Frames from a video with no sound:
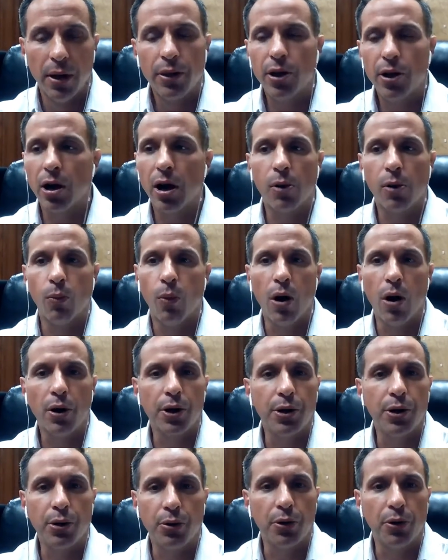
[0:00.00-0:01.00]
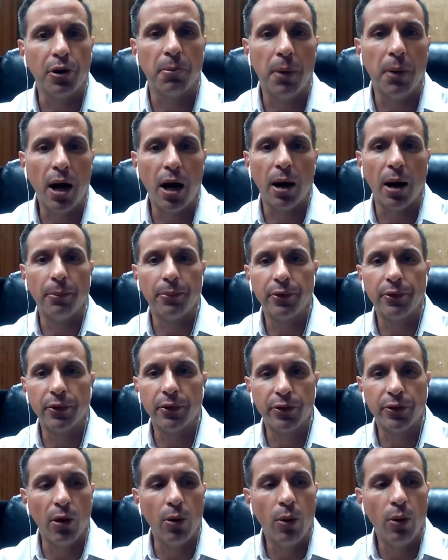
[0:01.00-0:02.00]
They're like walking nuclear bombs.
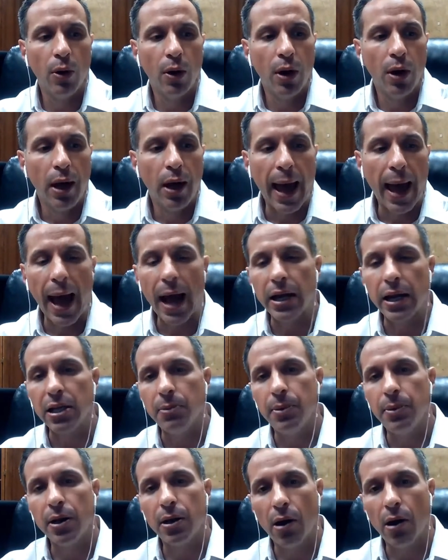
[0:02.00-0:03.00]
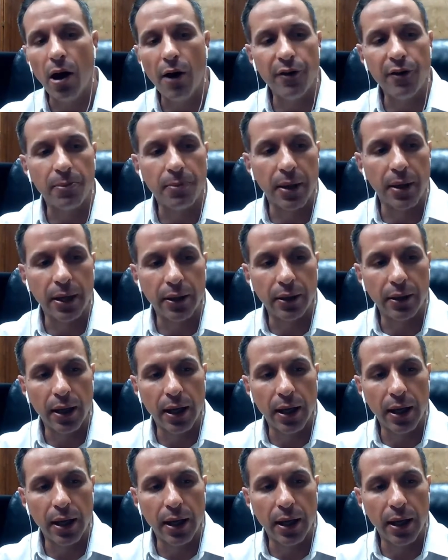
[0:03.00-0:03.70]
So how do you be a coffee bean?